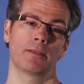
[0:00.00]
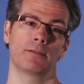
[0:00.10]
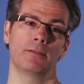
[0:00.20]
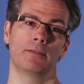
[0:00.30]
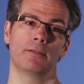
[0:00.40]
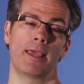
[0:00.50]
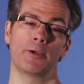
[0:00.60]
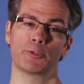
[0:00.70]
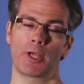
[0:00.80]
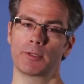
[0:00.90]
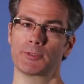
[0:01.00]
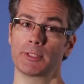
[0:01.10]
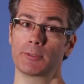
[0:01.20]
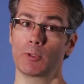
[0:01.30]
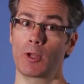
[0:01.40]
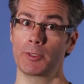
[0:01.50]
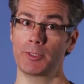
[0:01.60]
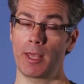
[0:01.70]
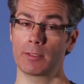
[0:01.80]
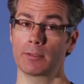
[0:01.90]
The aorta enters a little lower
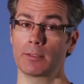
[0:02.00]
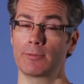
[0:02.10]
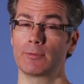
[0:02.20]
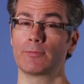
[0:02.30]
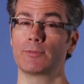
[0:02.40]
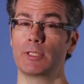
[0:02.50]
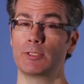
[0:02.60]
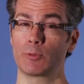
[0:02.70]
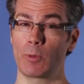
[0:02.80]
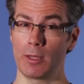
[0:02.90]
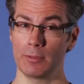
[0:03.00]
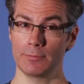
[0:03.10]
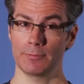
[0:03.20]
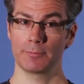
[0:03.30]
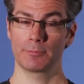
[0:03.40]
down at the level of T12